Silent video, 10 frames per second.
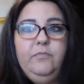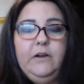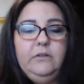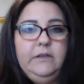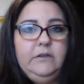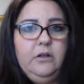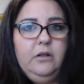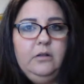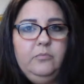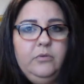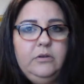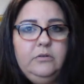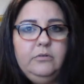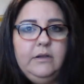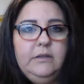fairly calm
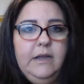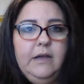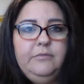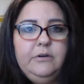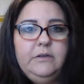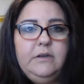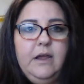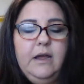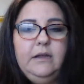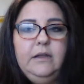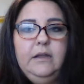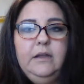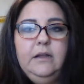directly after an attack,